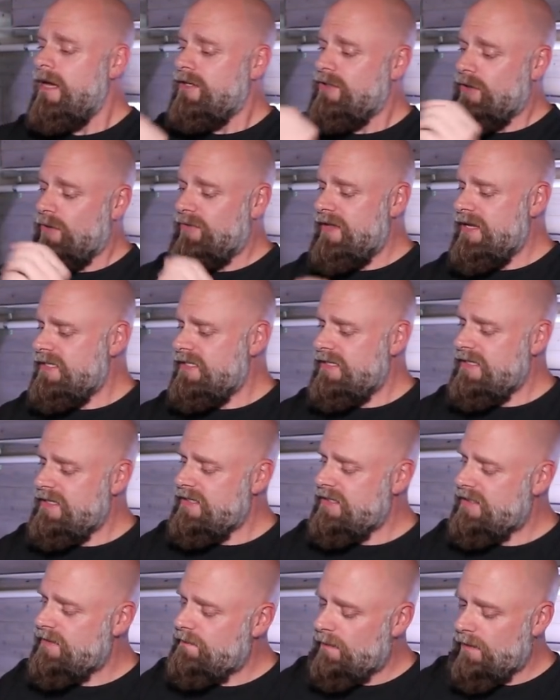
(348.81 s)
So this
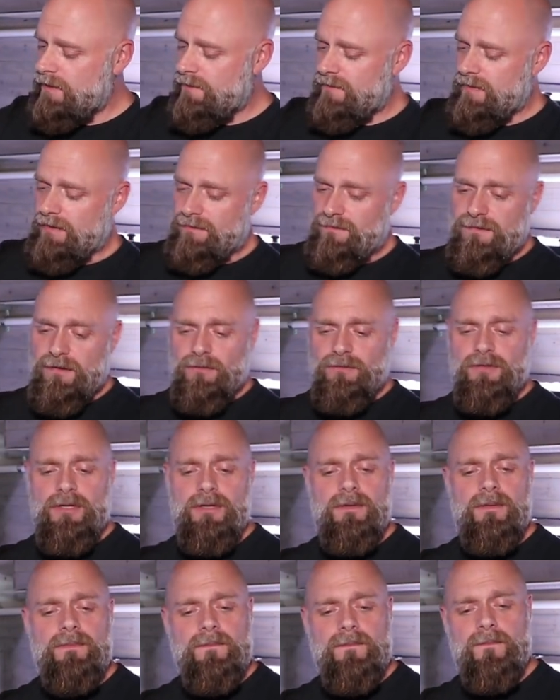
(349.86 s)
is the
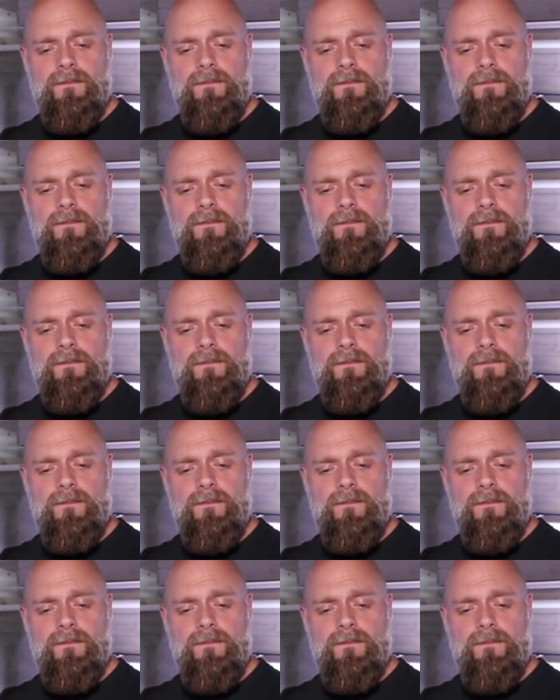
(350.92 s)
filter